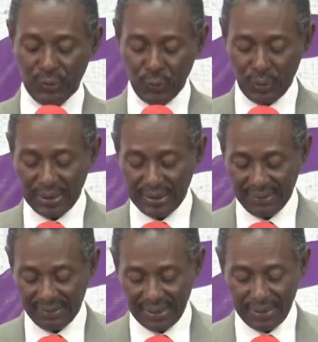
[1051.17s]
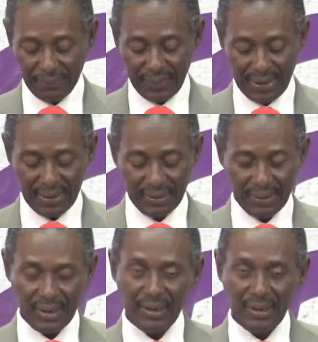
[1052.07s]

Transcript: doing the same thing.